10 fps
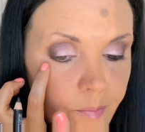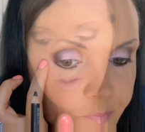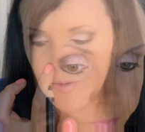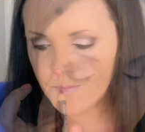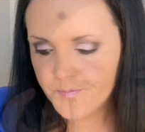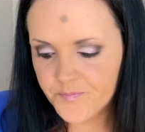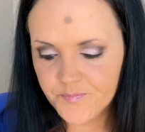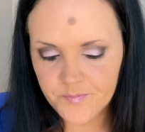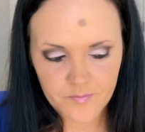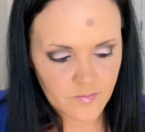Now,
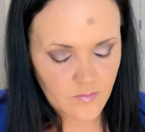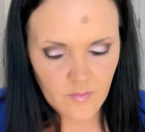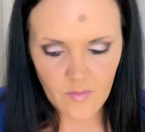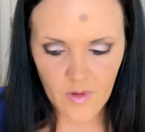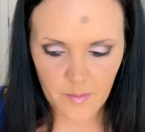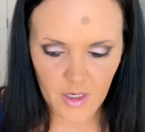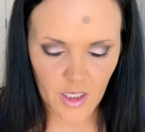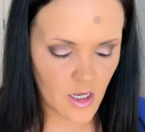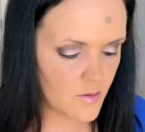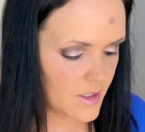I'm gonna
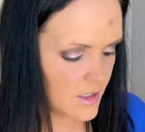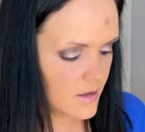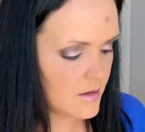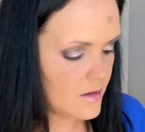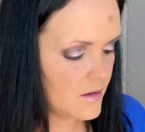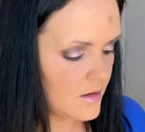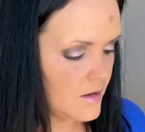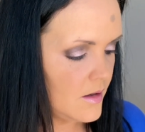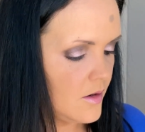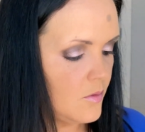go in
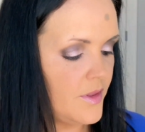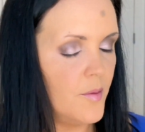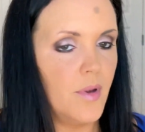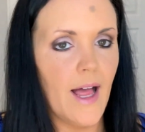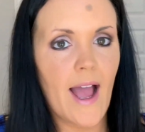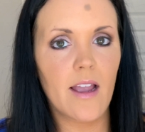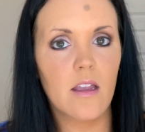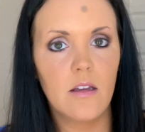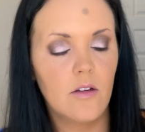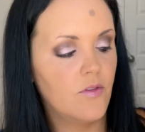with the black
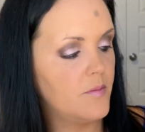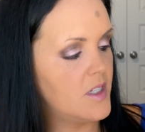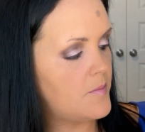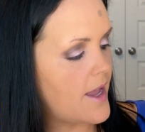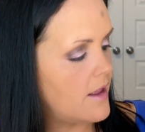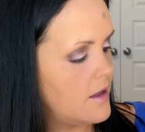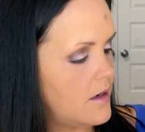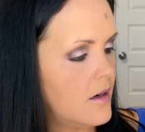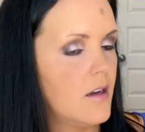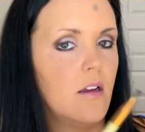from this palette
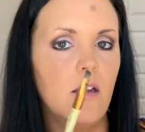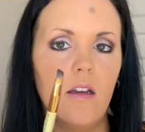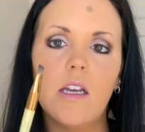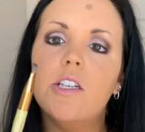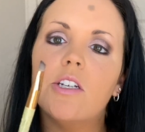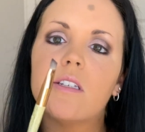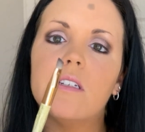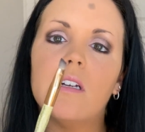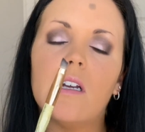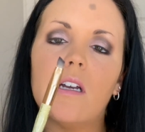and just
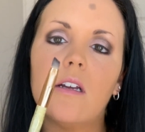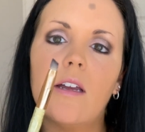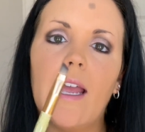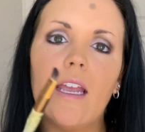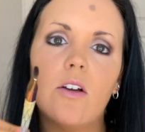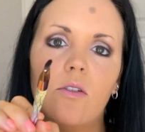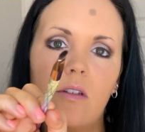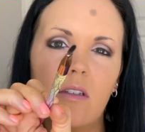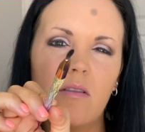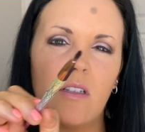angled,
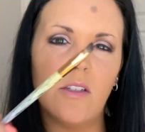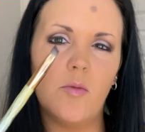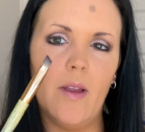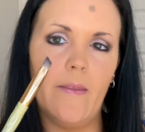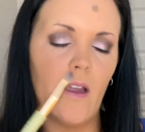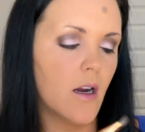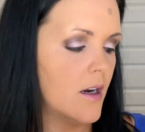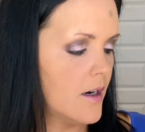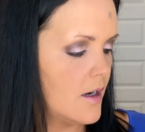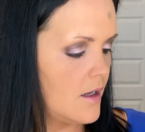this one's a little bit thicker,
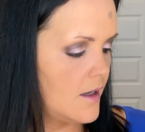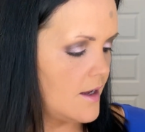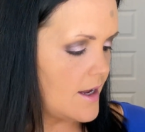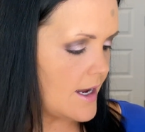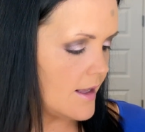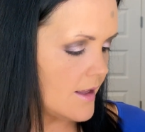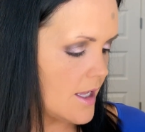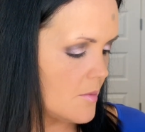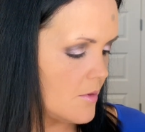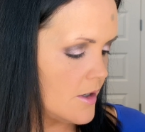
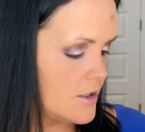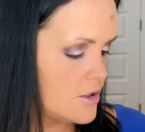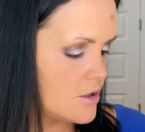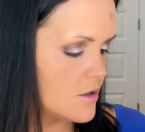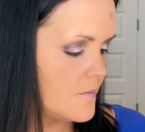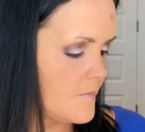eyeliner brush.